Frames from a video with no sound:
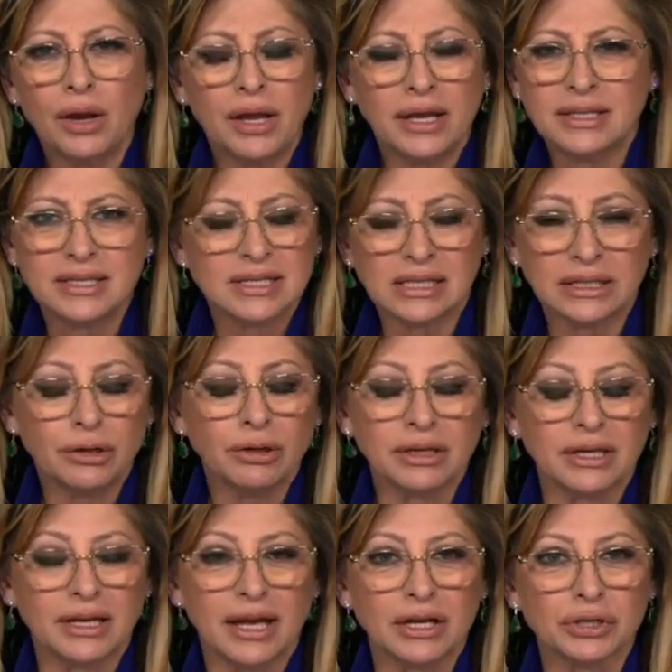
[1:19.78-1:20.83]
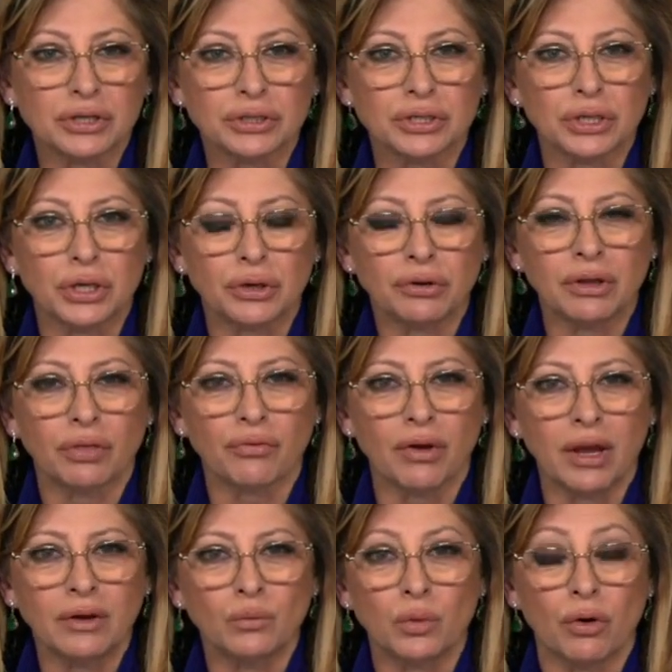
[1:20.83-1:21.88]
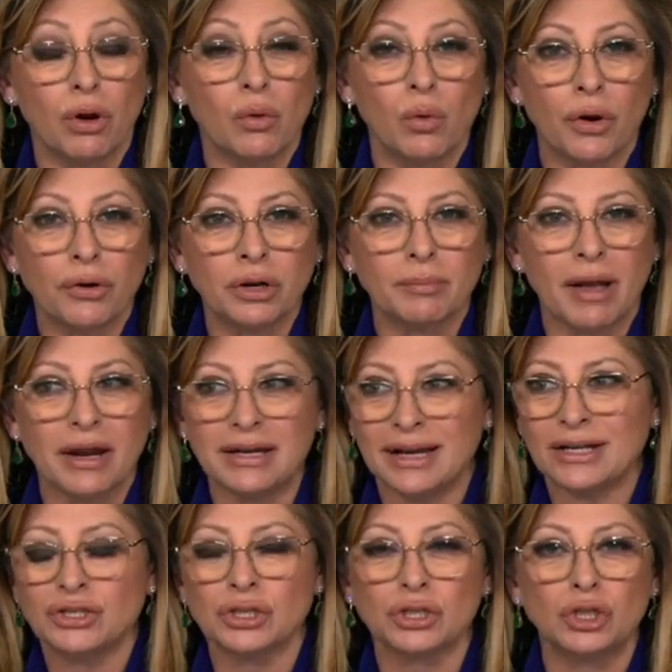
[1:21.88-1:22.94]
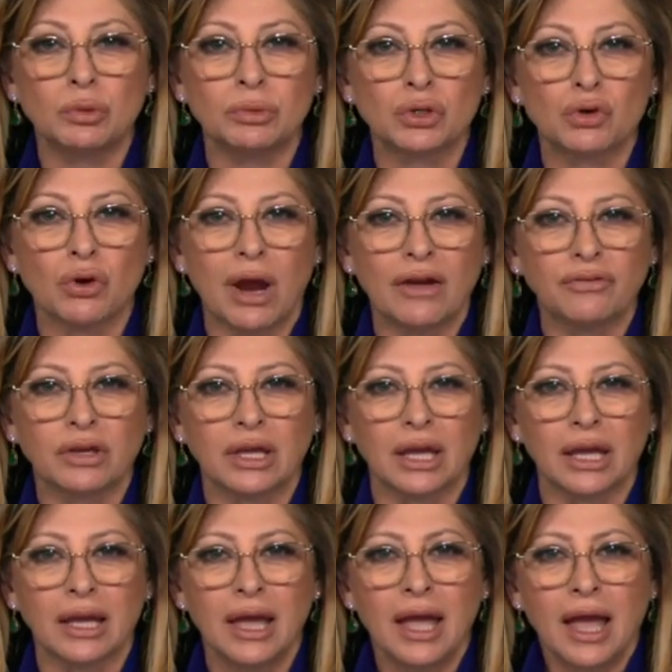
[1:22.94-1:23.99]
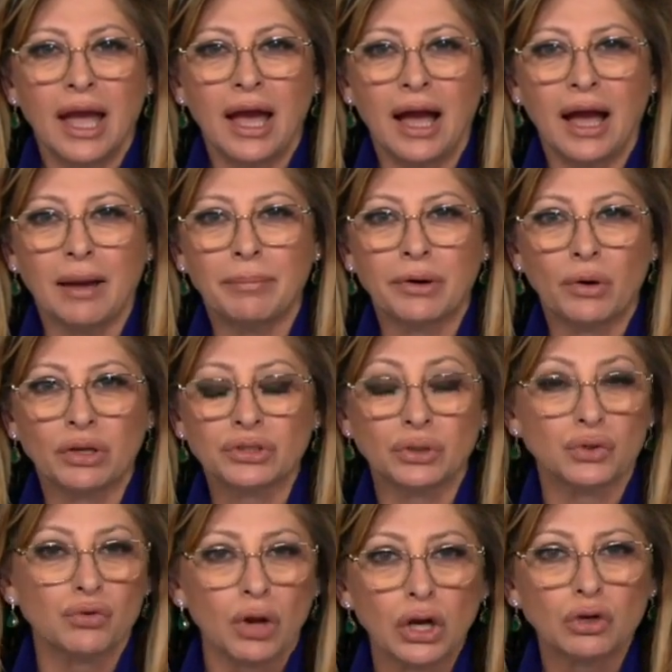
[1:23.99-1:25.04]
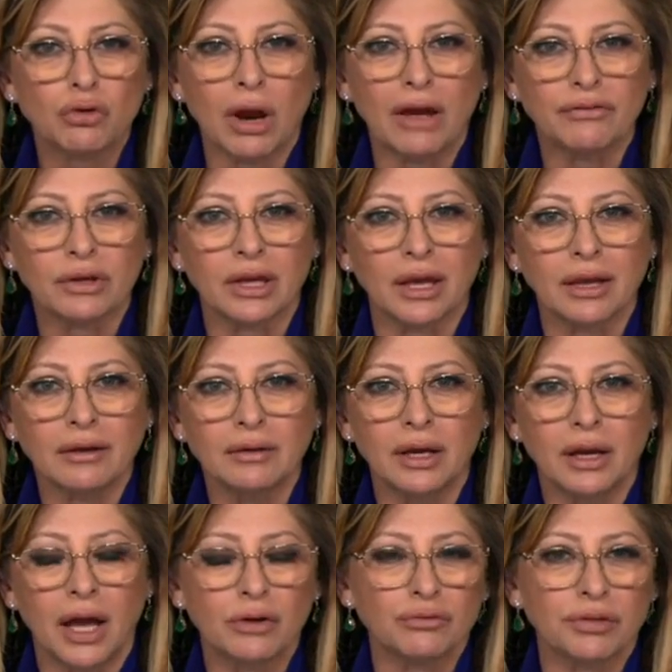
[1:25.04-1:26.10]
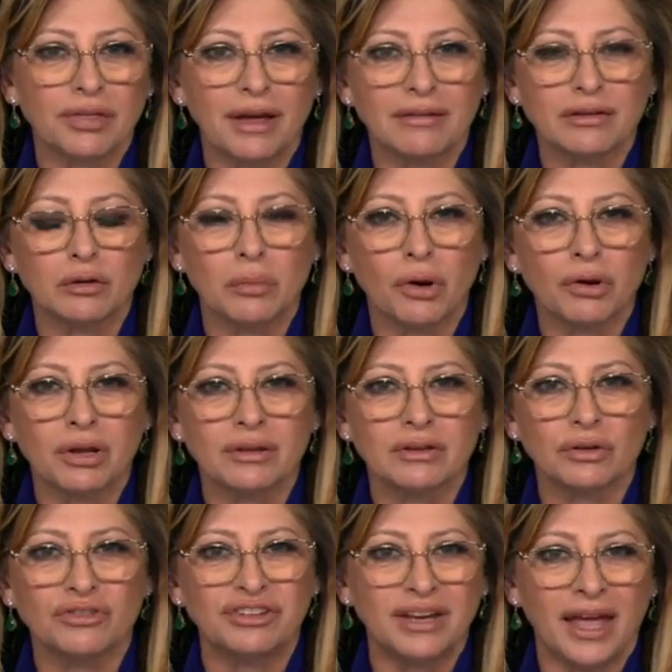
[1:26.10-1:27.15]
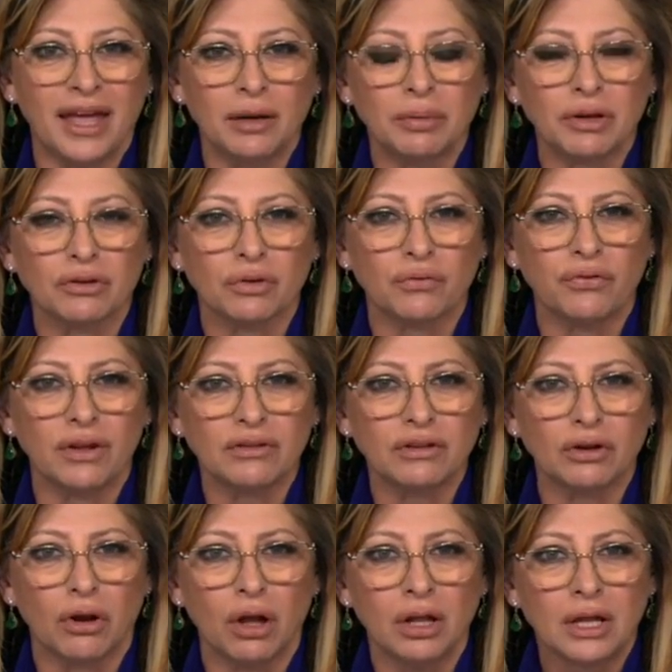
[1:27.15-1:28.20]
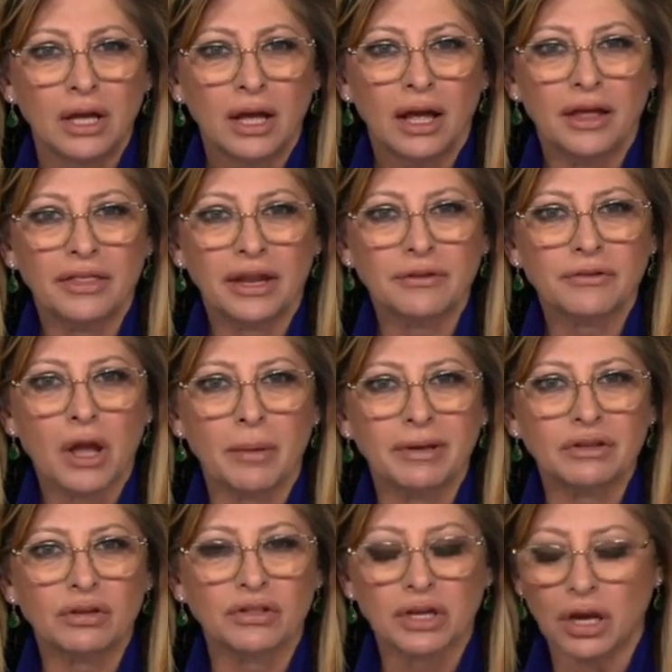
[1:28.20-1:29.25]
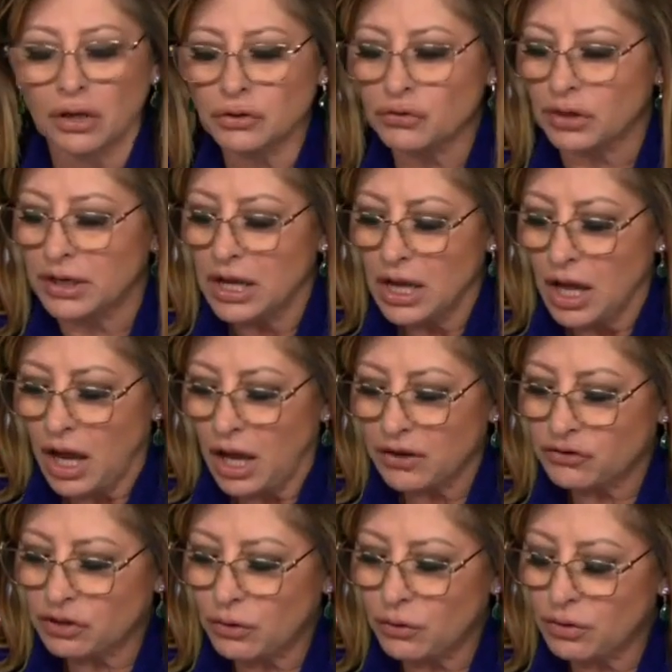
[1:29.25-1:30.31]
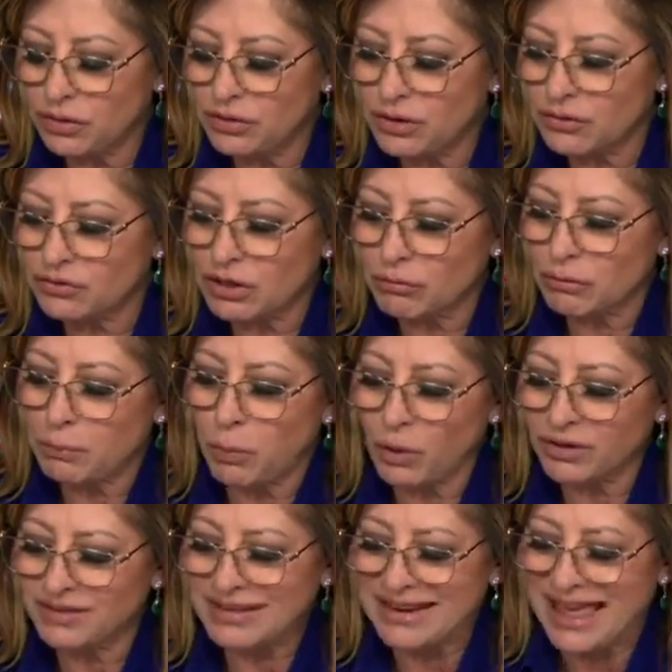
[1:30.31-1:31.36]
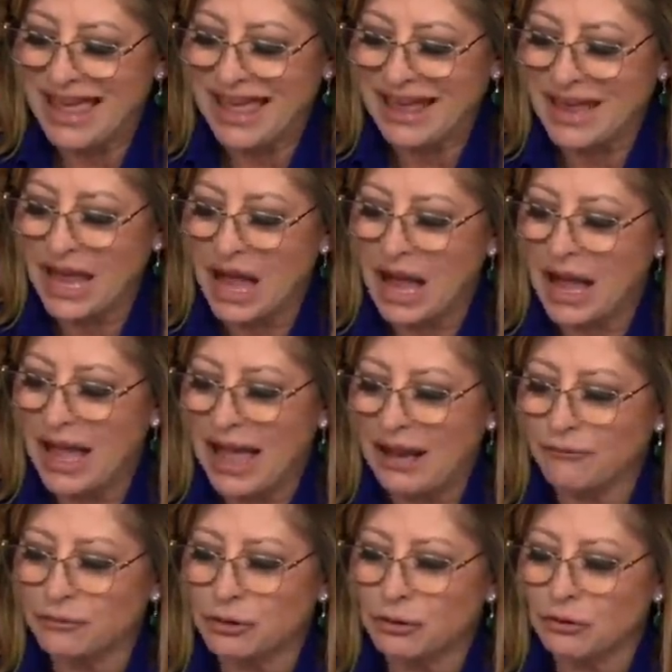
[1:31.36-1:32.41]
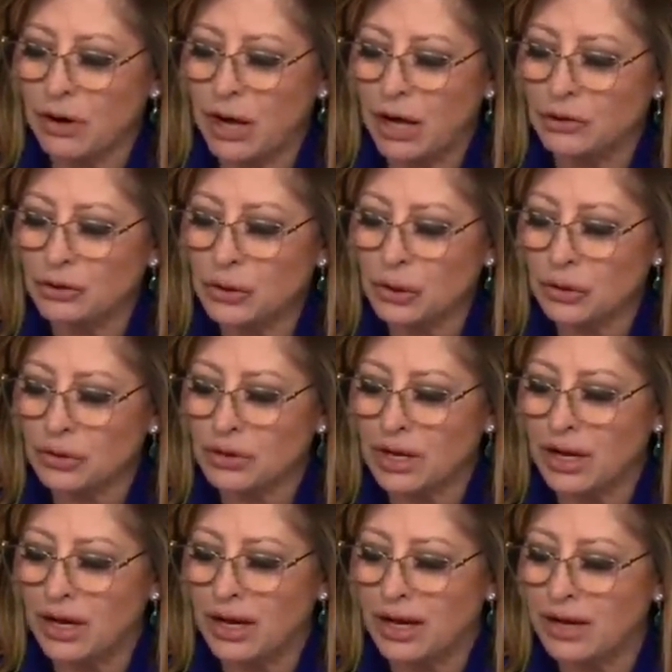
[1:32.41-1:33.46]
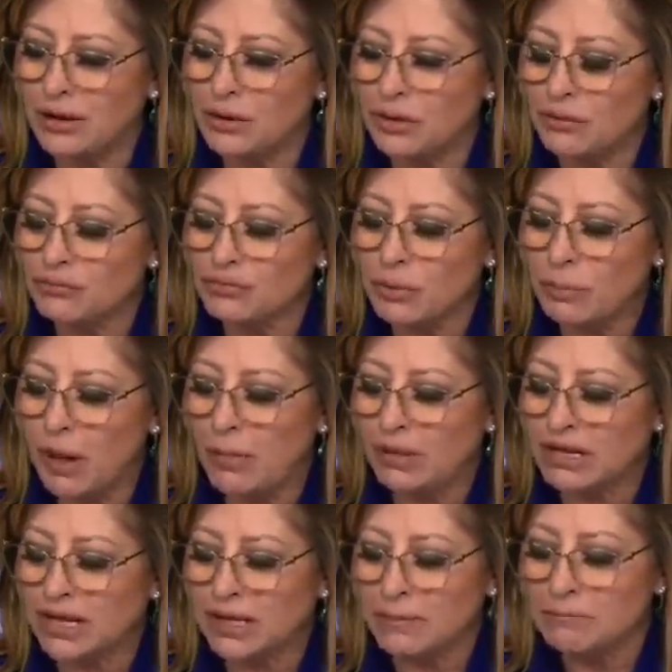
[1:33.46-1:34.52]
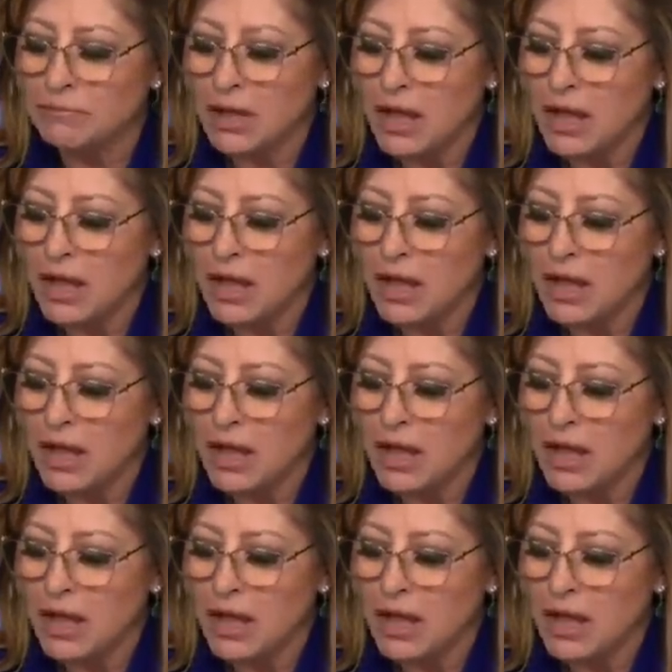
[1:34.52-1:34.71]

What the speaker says: It's clearly a national security threat. We're all worried about it, not just human trafficking, but also drug trafficking. 100,000 Americans are dead because of fentanyl that have come into the country. So there's a report today after New York Republican